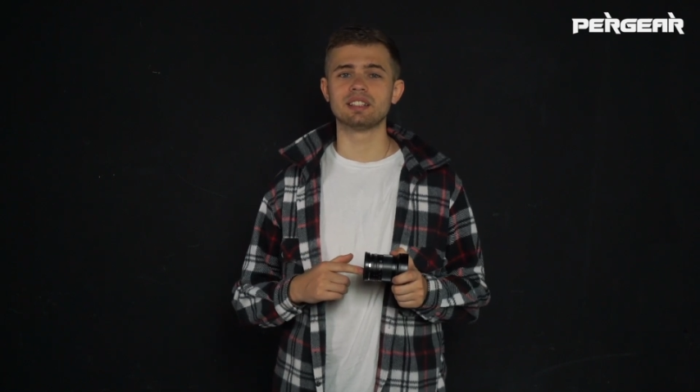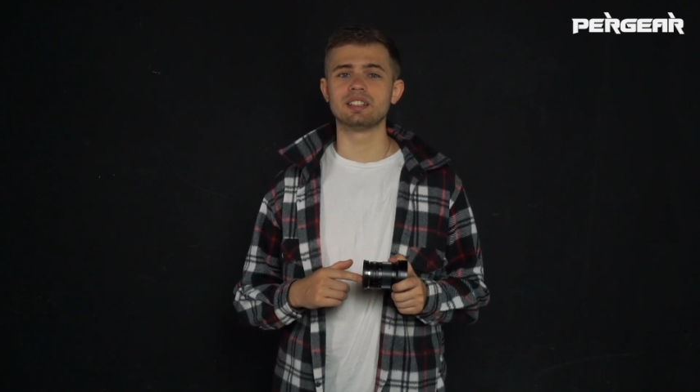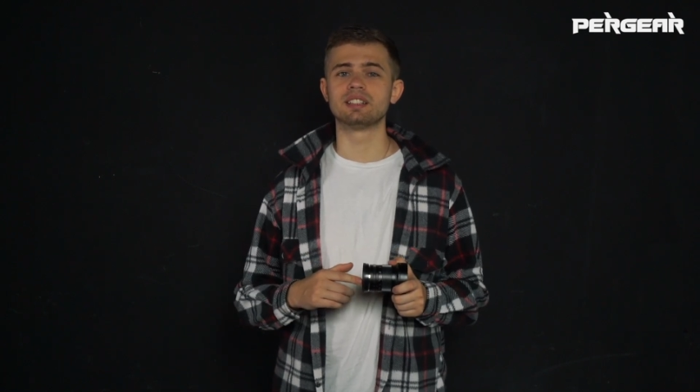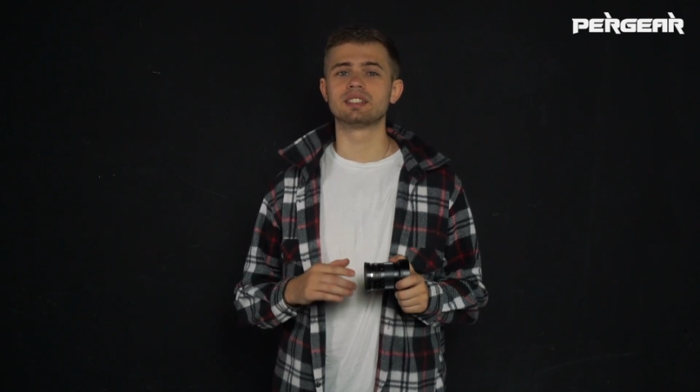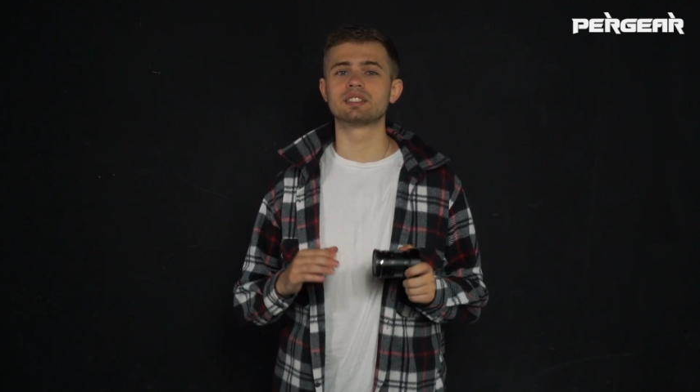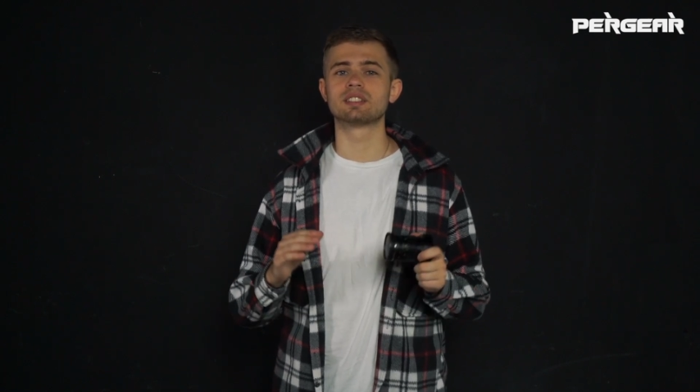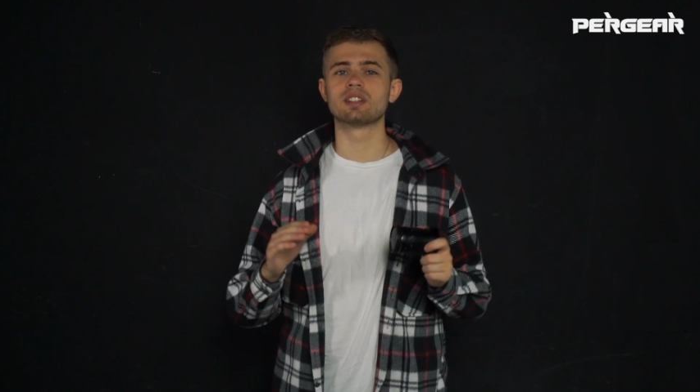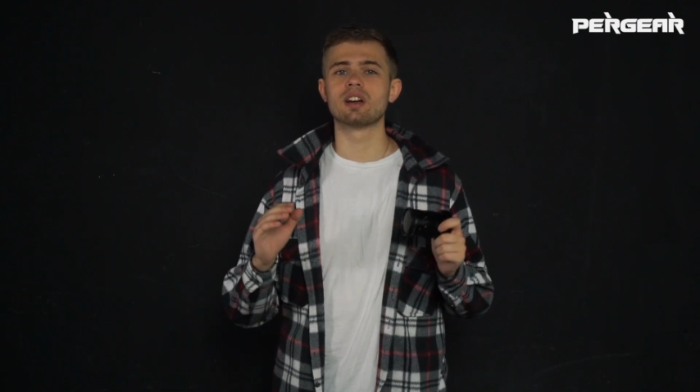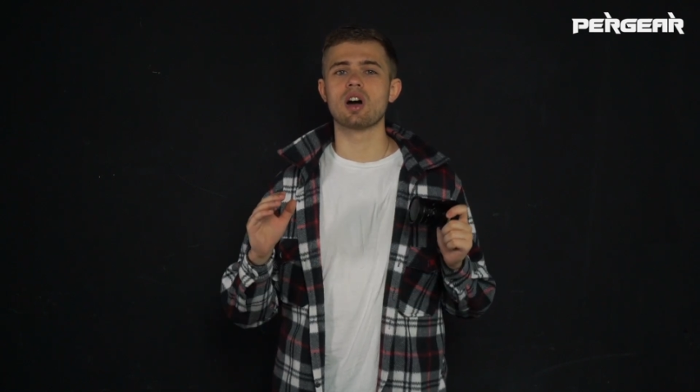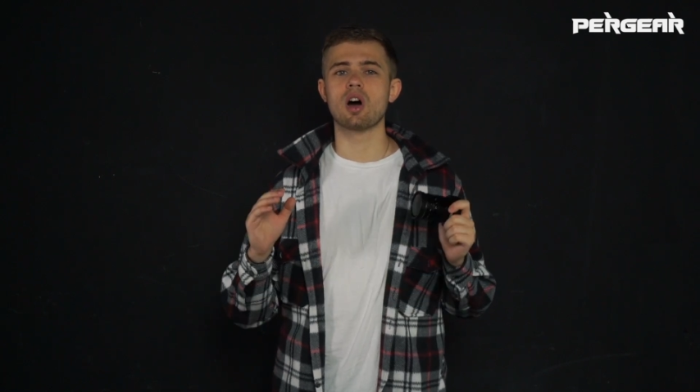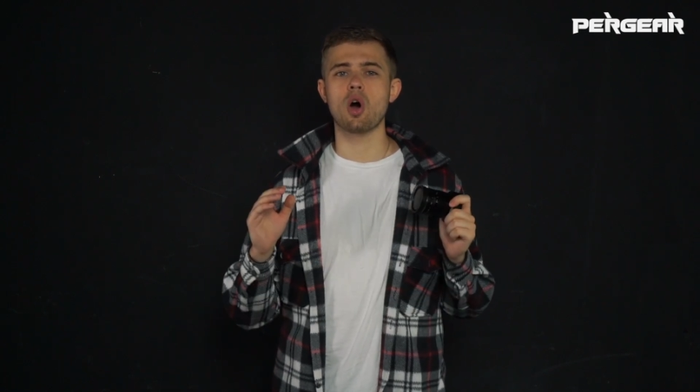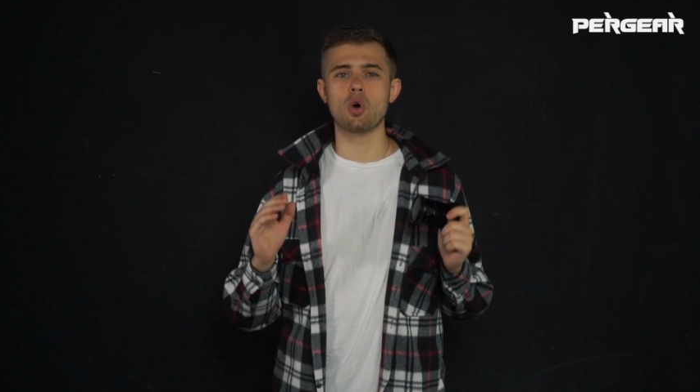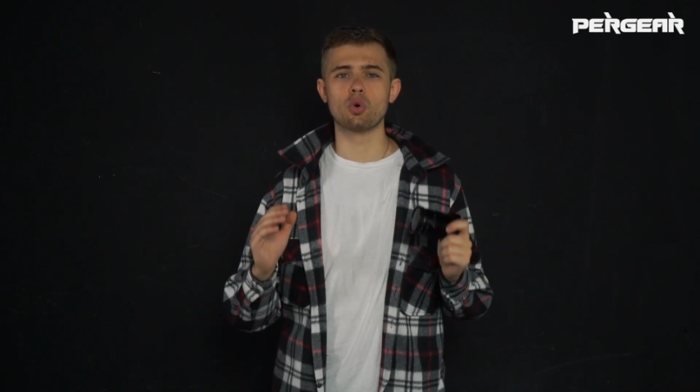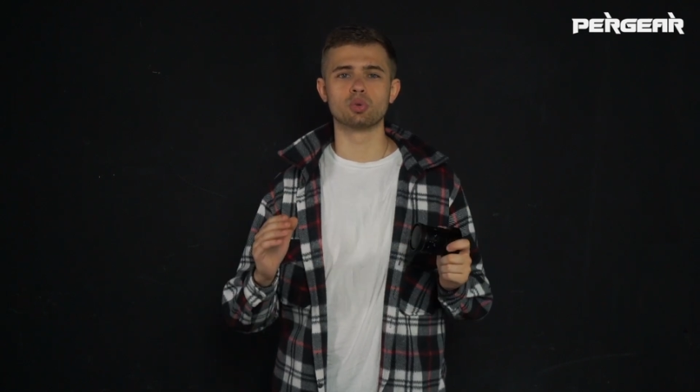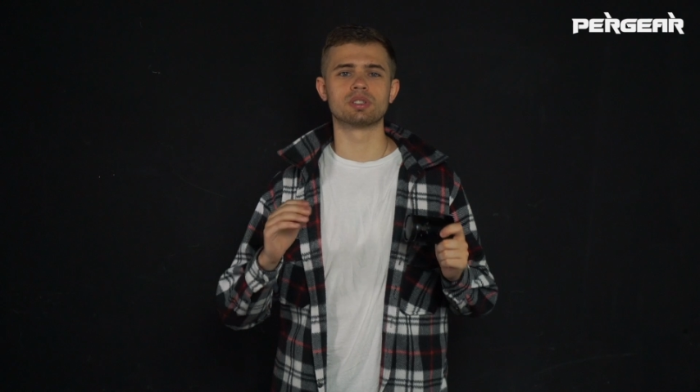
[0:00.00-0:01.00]
is
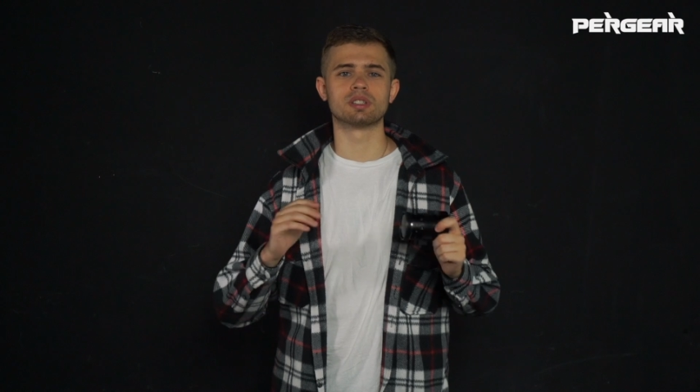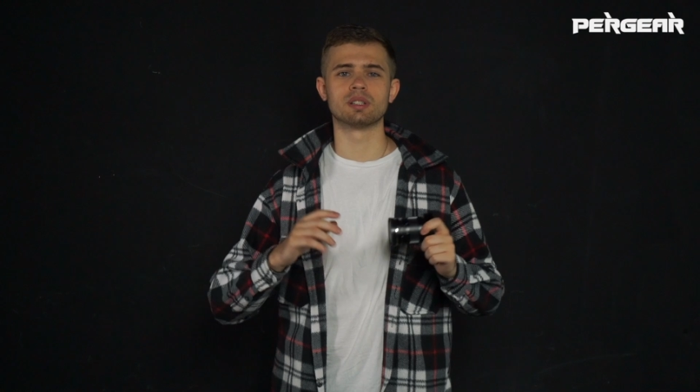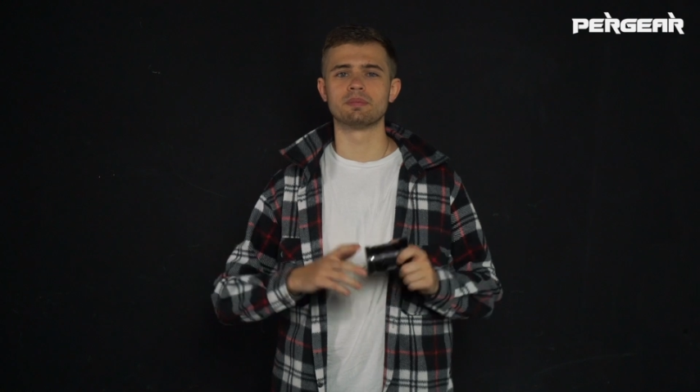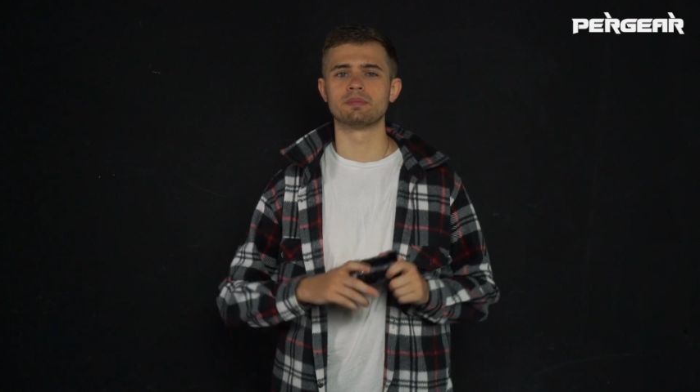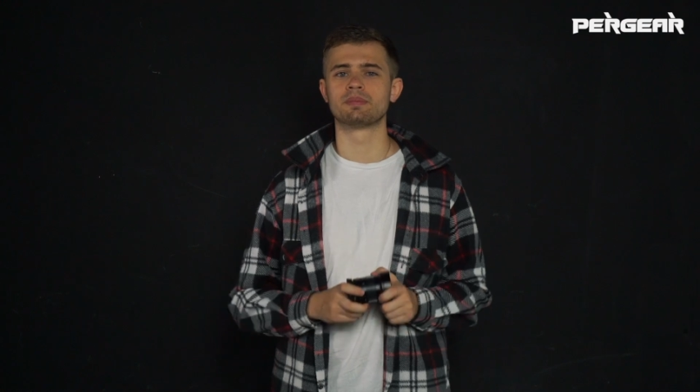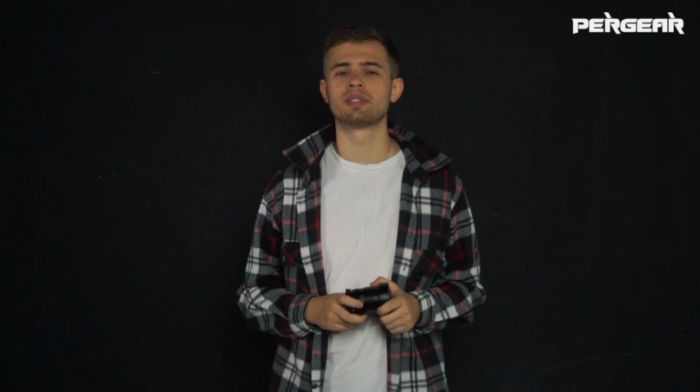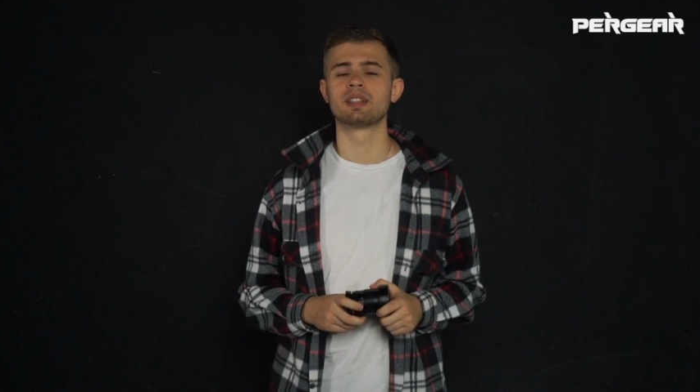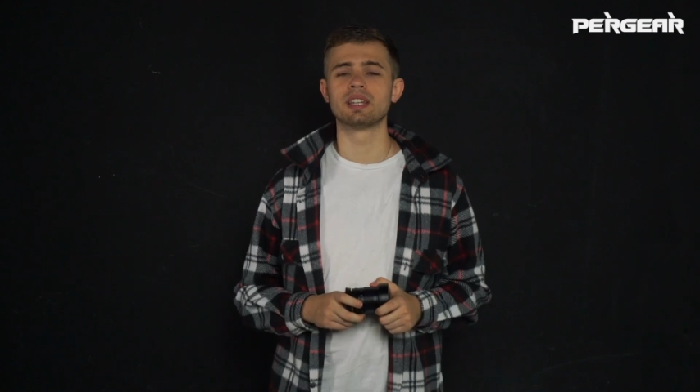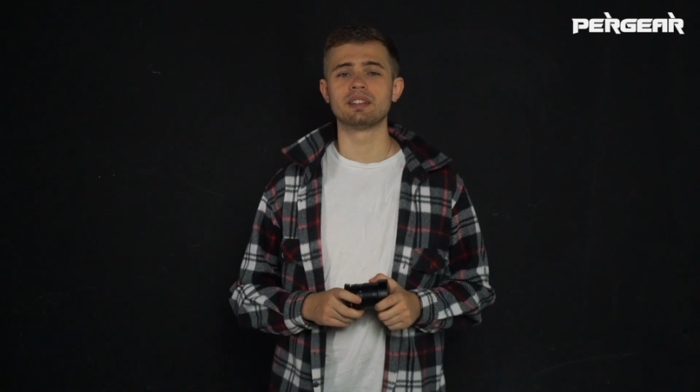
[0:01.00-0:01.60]
awesome,